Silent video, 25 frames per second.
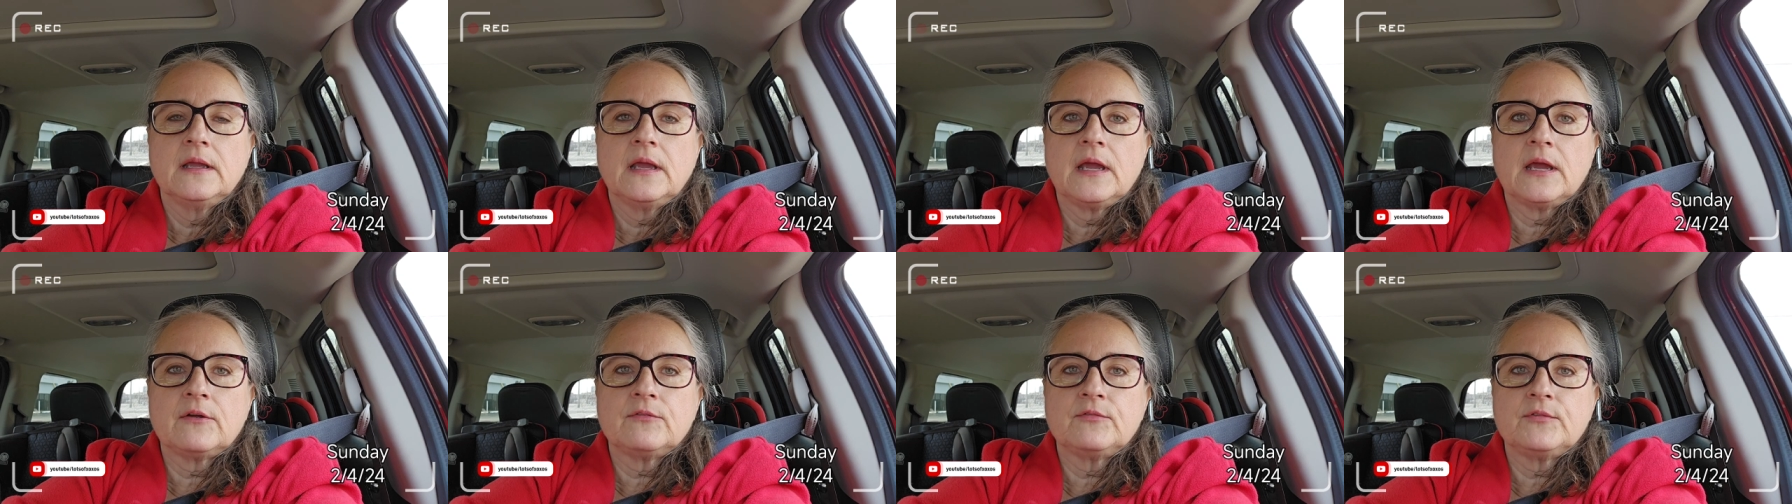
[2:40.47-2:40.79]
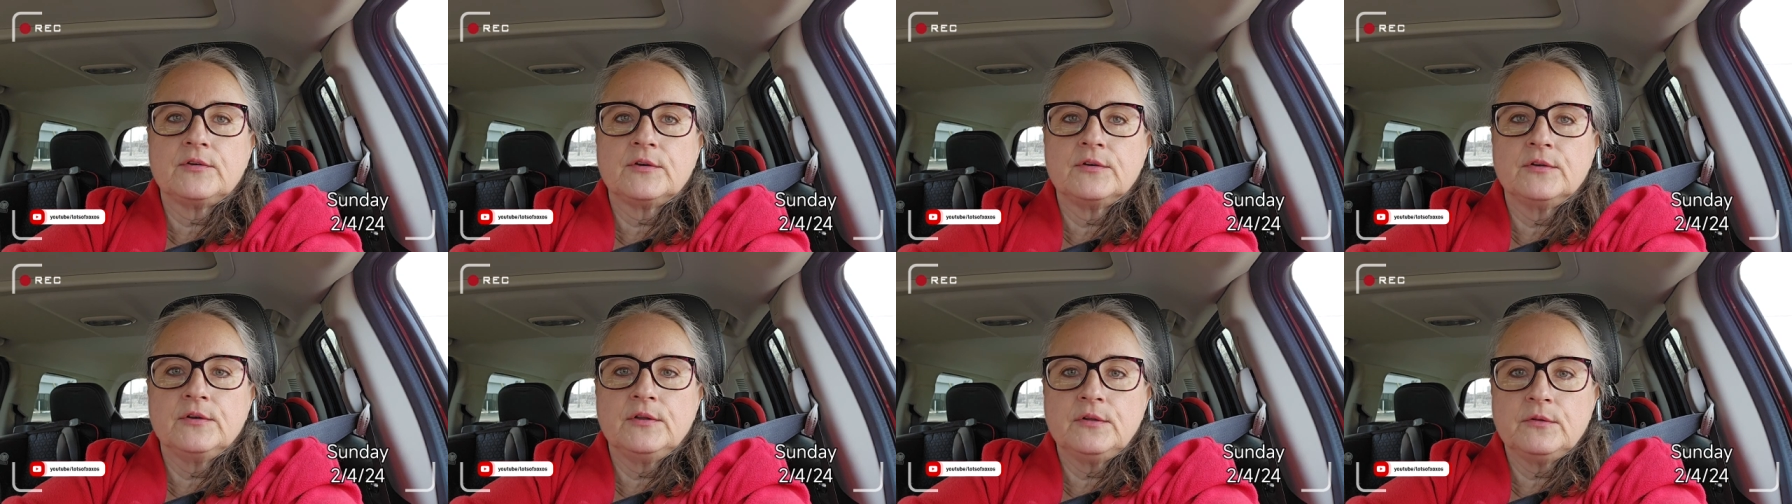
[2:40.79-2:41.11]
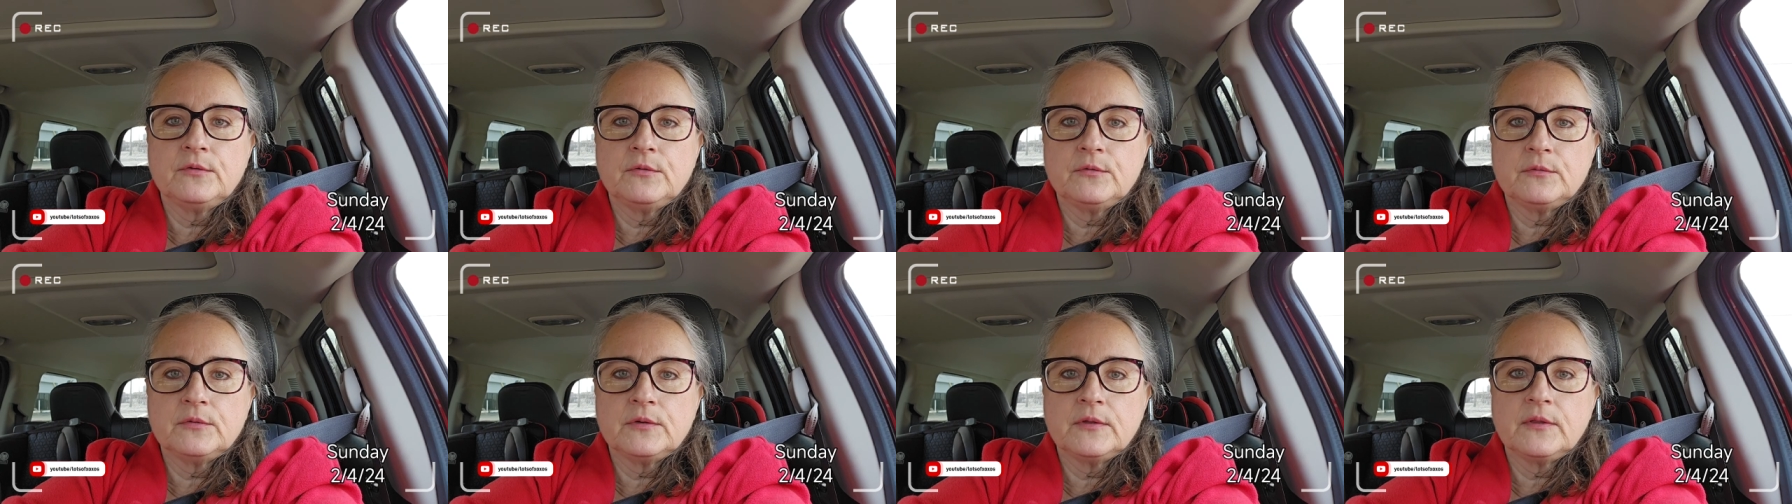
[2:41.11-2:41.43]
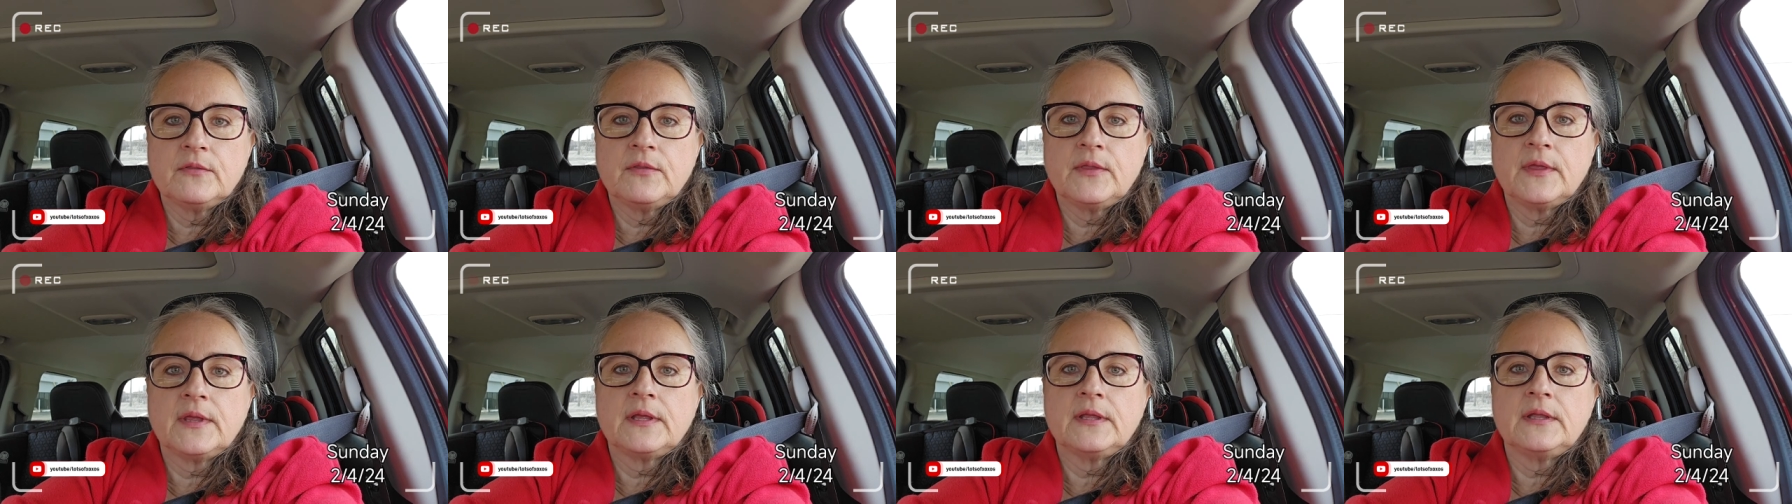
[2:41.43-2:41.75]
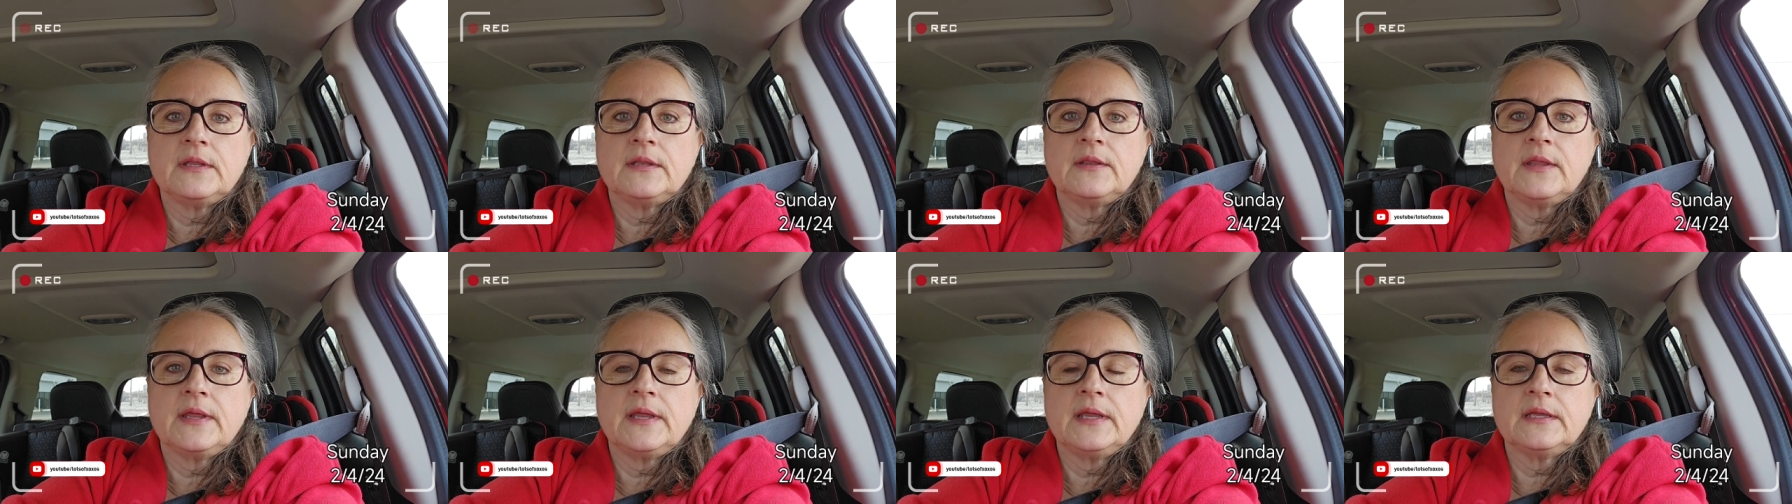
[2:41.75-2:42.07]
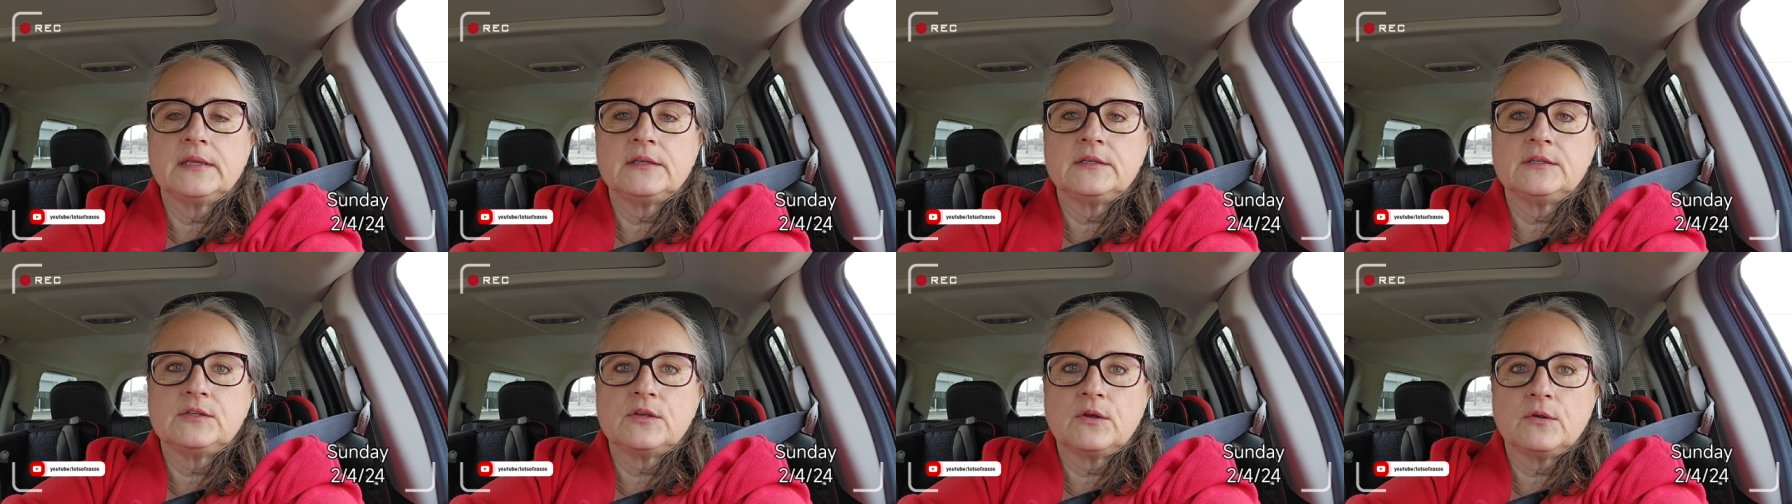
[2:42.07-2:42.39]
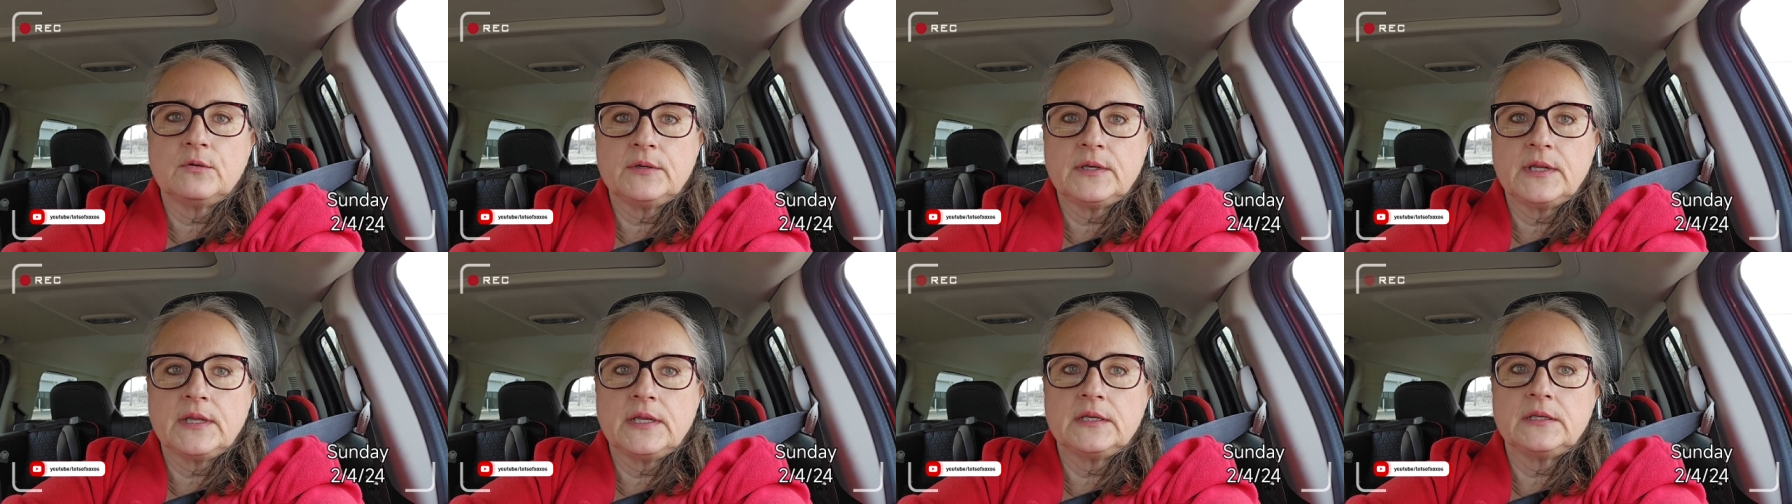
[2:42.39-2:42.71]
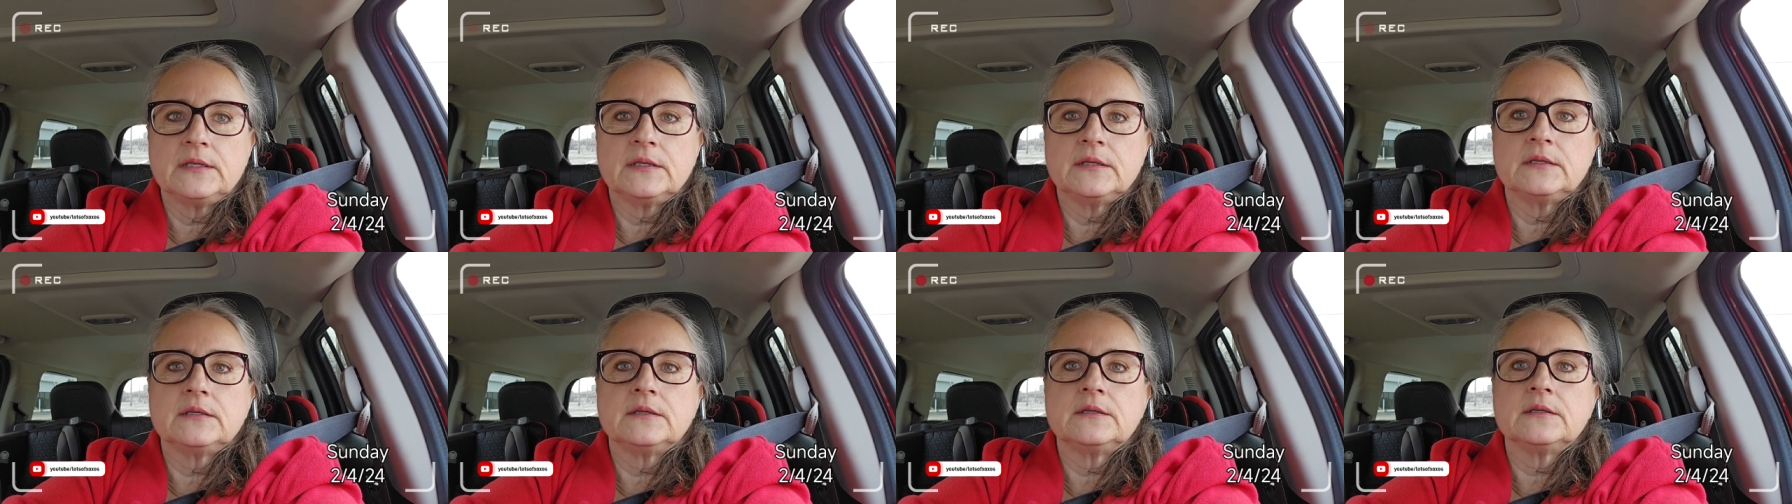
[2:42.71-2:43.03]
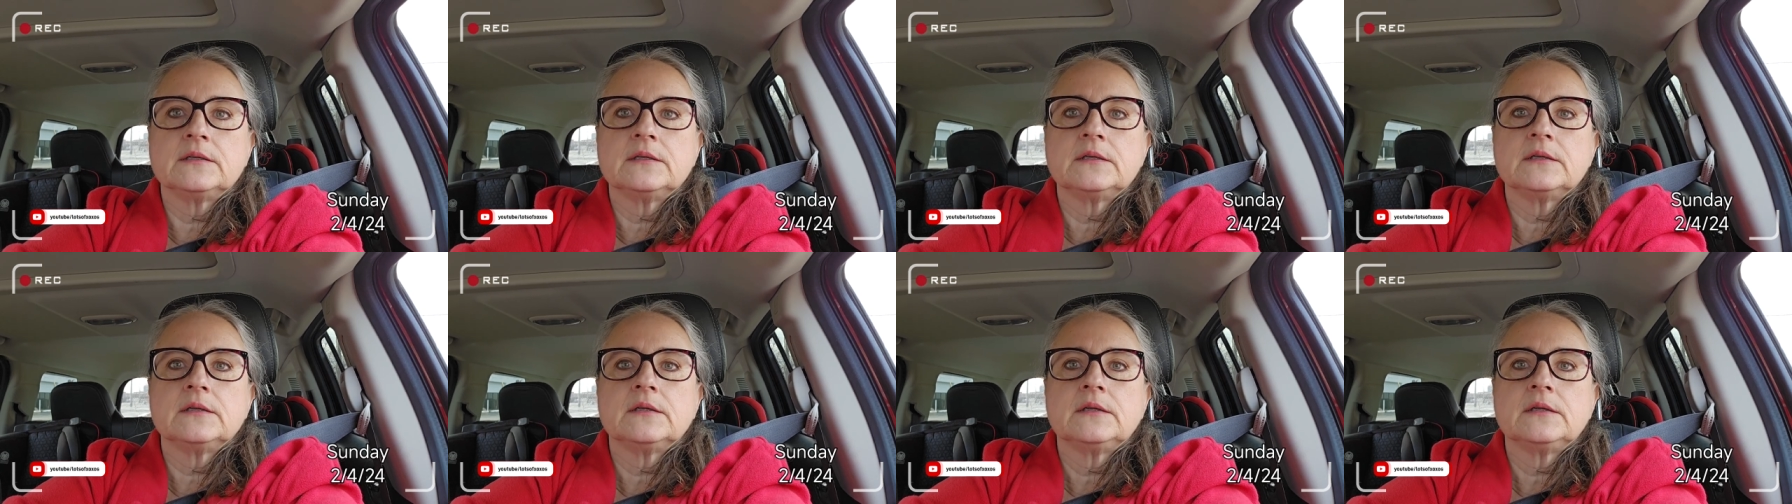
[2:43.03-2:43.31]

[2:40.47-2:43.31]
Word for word: afternoon that they had donated